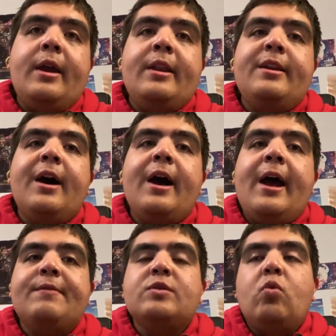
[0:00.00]
and not
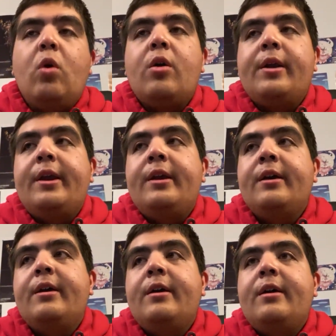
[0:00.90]
have to worry
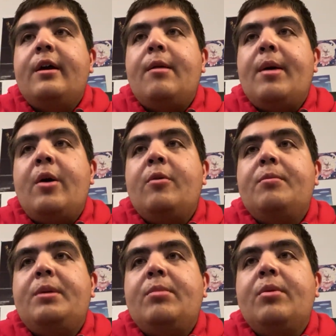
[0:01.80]
about
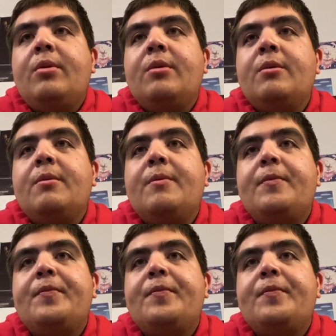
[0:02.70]
people,